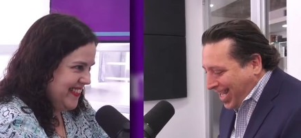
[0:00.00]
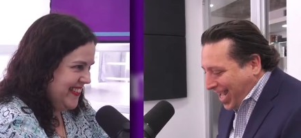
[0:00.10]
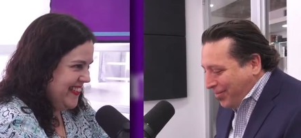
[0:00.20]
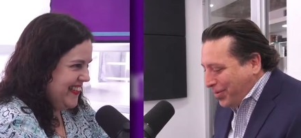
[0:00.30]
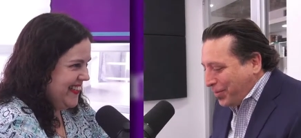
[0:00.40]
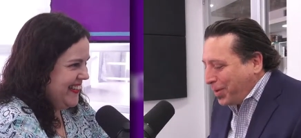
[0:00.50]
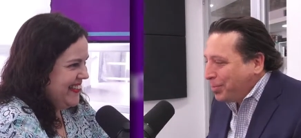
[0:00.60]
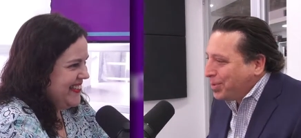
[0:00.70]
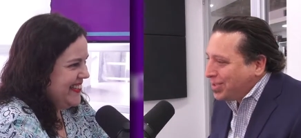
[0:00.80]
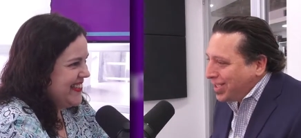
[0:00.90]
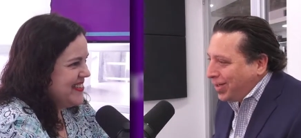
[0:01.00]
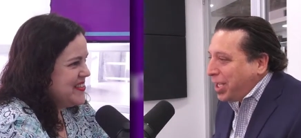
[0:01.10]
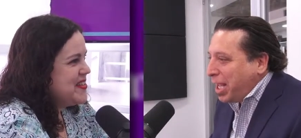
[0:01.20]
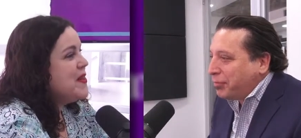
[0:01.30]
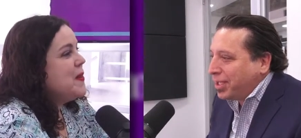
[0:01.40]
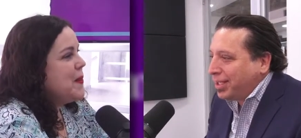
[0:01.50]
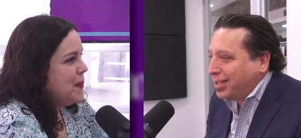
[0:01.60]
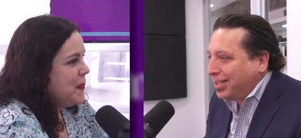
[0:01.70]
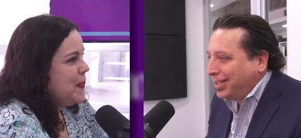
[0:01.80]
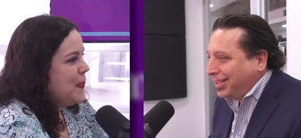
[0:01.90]
Speaker 1: with a popular singer, I have to get
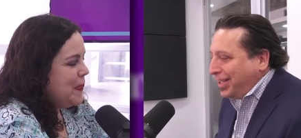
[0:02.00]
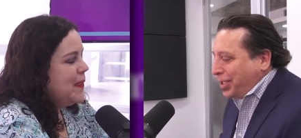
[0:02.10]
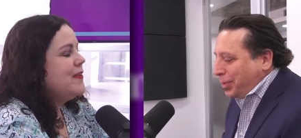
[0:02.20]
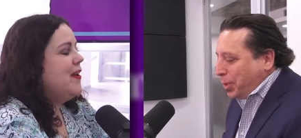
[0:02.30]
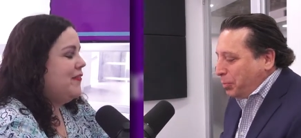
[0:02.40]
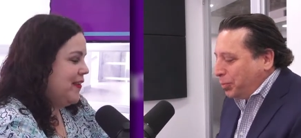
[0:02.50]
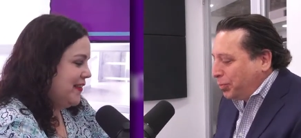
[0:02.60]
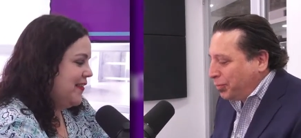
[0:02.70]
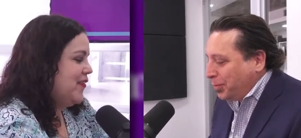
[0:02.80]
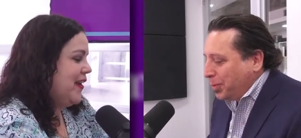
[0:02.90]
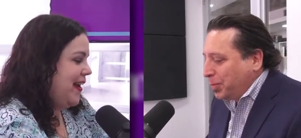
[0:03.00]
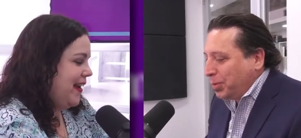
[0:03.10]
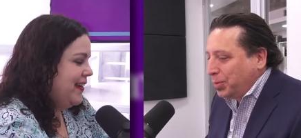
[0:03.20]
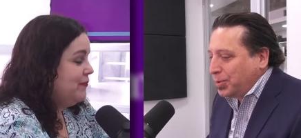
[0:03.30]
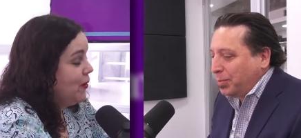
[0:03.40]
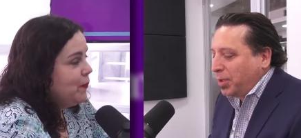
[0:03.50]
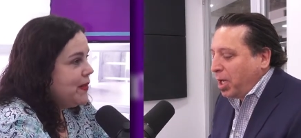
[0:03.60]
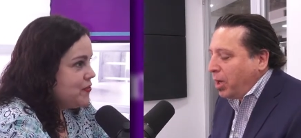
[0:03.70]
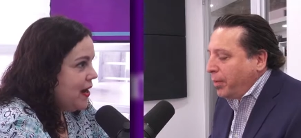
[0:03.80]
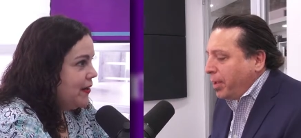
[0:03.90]
the uh, approval get the, from the producer. Well, but we
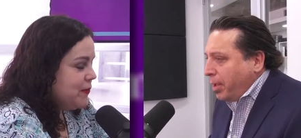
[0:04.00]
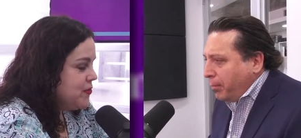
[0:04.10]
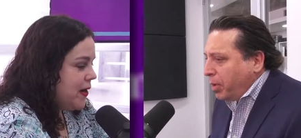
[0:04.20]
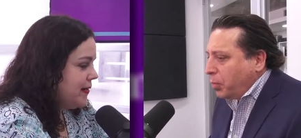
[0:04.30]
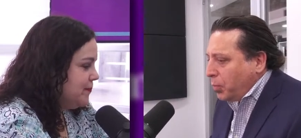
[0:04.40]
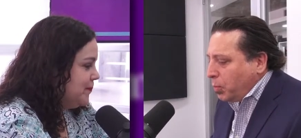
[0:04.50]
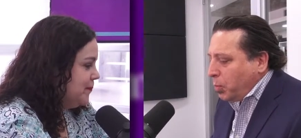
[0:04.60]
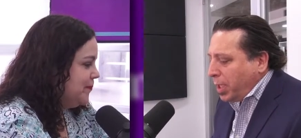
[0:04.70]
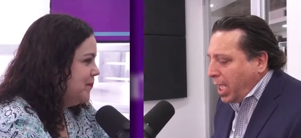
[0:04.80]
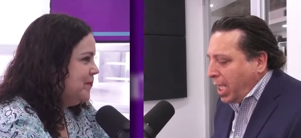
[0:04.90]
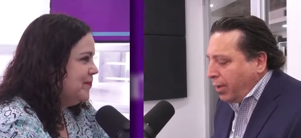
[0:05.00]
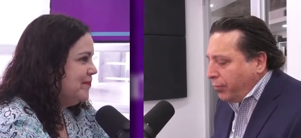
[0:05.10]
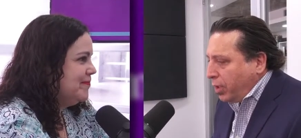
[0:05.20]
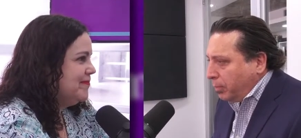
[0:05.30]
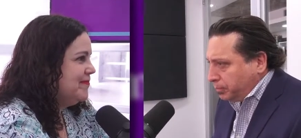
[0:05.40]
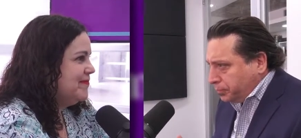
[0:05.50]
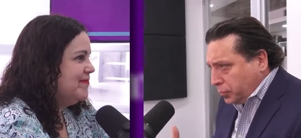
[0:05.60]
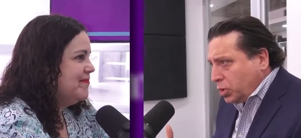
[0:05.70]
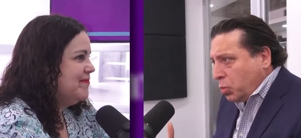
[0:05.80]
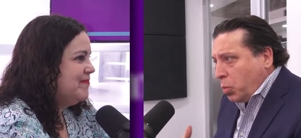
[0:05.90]
uh, tried. We tried. we have um,
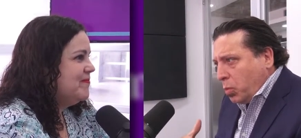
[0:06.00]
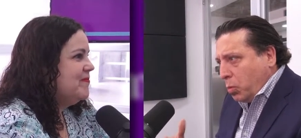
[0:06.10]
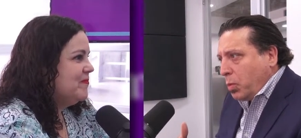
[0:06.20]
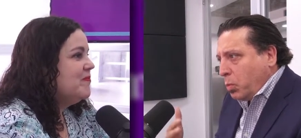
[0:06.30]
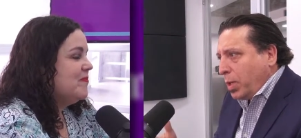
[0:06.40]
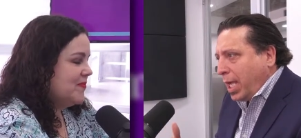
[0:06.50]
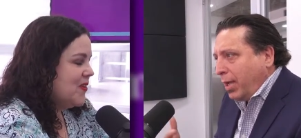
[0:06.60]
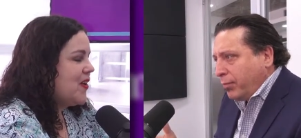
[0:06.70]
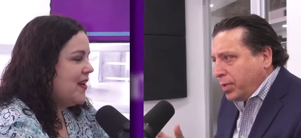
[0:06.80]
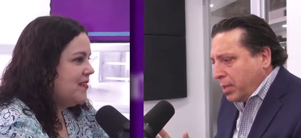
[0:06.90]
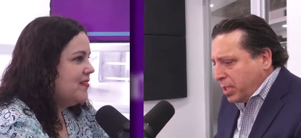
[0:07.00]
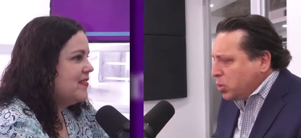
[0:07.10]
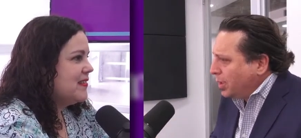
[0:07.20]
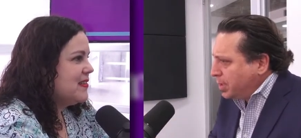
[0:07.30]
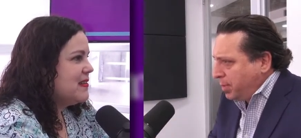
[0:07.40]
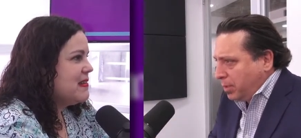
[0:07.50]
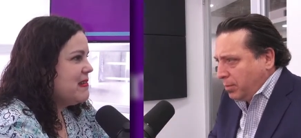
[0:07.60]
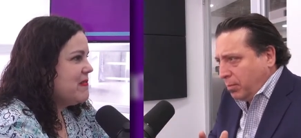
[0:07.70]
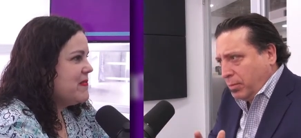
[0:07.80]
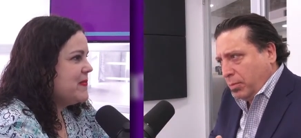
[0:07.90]
so we have okay. this one has
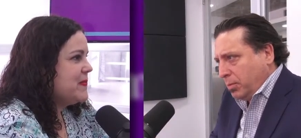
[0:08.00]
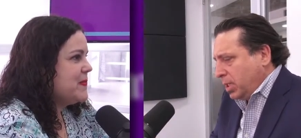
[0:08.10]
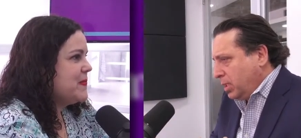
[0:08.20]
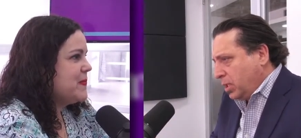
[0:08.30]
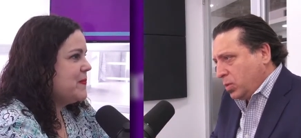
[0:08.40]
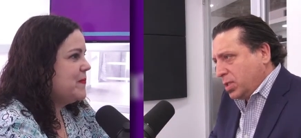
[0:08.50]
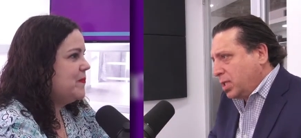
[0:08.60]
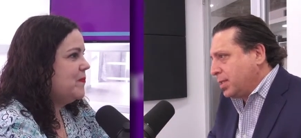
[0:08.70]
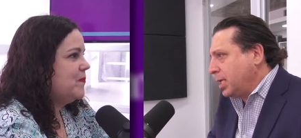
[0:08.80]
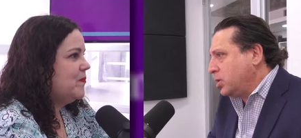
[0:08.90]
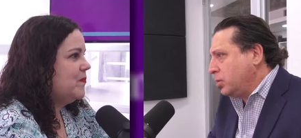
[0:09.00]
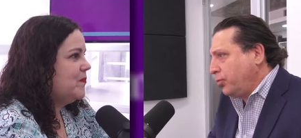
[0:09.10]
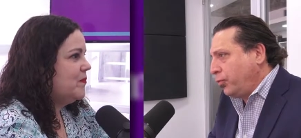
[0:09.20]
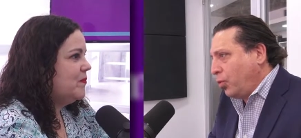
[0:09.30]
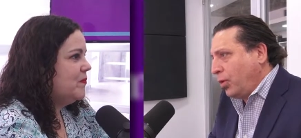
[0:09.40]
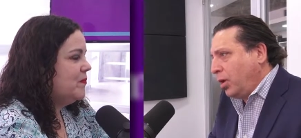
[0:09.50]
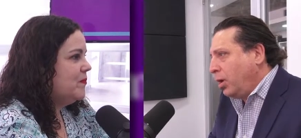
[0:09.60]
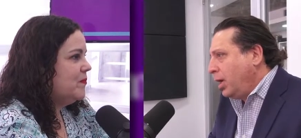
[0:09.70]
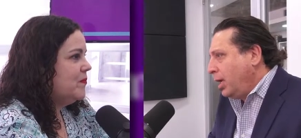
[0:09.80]
been this was on schedule for